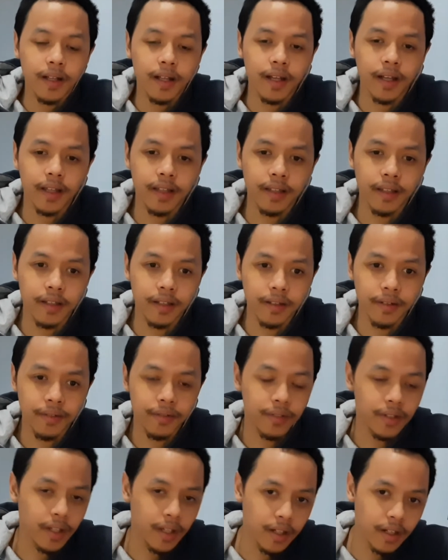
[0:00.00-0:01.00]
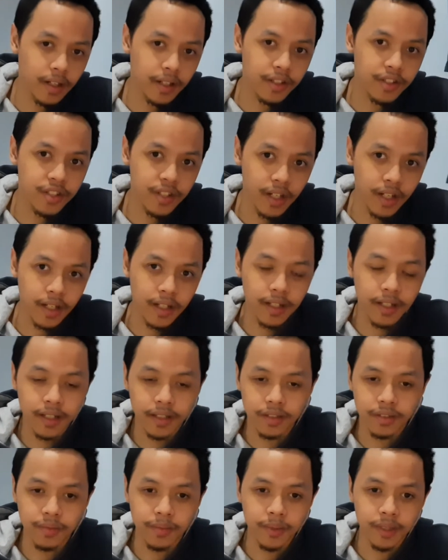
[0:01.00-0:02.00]
and then the VAR check had
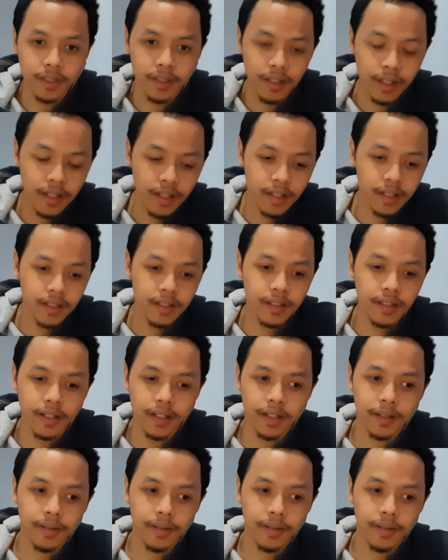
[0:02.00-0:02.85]
to be done,